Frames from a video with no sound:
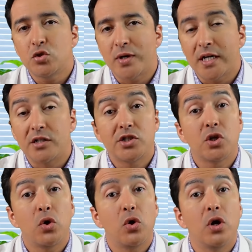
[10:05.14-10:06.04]

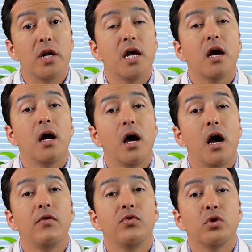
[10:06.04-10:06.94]
trends on
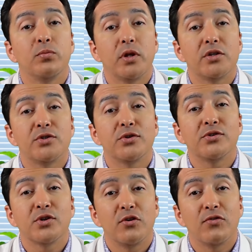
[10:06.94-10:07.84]
how your blood
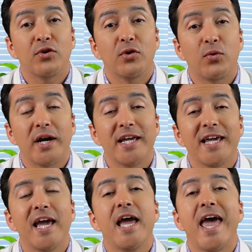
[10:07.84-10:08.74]
sugar is overall
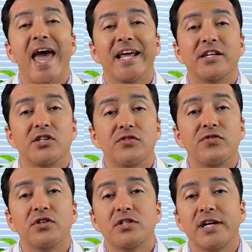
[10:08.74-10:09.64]
running at
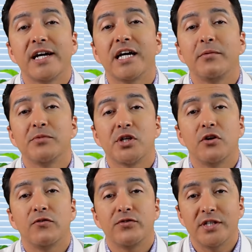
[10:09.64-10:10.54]
different times
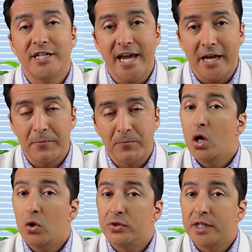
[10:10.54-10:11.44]
of the day.
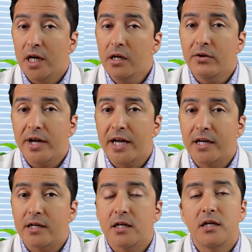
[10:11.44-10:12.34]
On the other
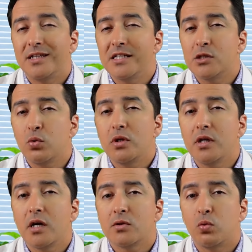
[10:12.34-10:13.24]
hand, this
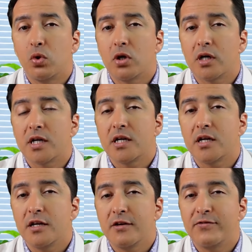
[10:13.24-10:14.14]
will not work
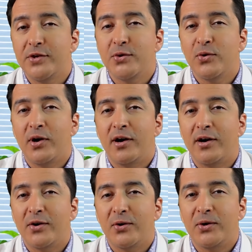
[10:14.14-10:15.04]
if you
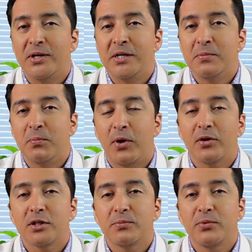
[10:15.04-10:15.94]
are on
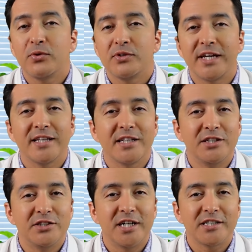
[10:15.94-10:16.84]
multiple daily
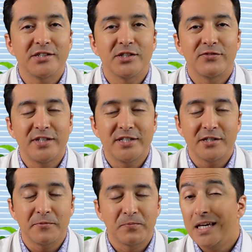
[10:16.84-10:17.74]
injections of
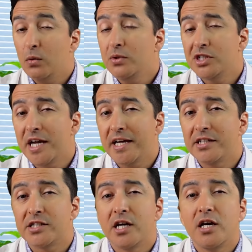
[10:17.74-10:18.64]
insulin, in which
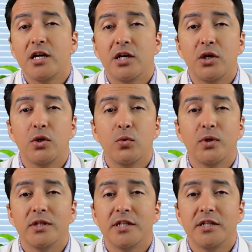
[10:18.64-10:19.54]
case you
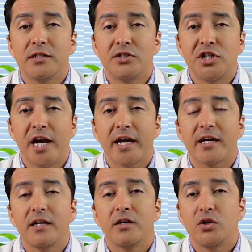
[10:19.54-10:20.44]
will need to
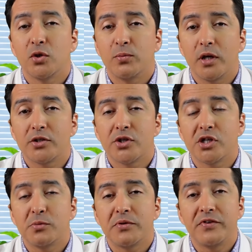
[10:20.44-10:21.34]
check your blood
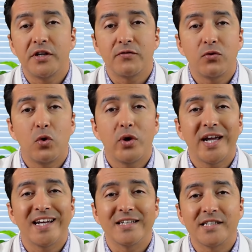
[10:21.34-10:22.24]
sugars between four
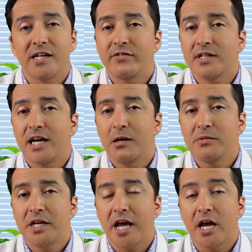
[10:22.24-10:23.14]
and seven
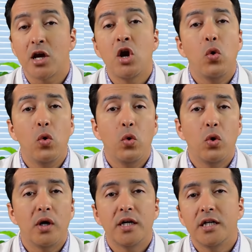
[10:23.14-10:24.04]
times a day
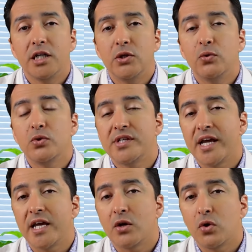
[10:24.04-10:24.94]
or use
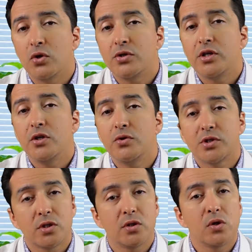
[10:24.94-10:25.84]
a
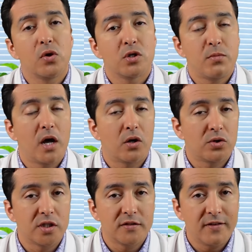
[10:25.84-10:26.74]
continuous glucose
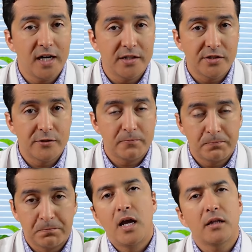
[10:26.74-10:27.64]
monitoring device.
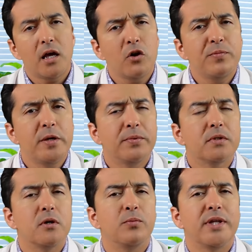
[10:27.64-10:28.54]
A lot of
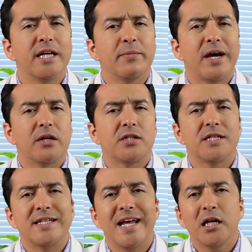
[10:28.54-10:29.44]
people complain
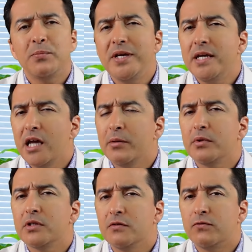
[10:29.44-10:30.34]
about not being
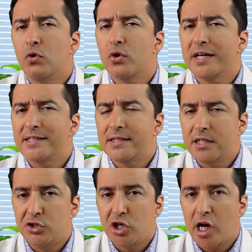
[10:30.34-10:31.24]
able to afford a
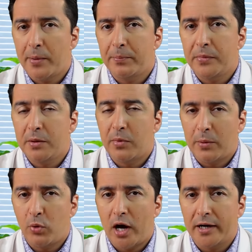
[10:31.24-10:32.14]
C G M in
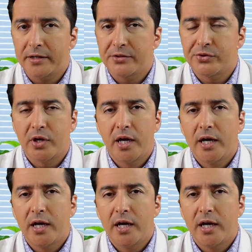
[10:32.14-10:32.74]
my practice,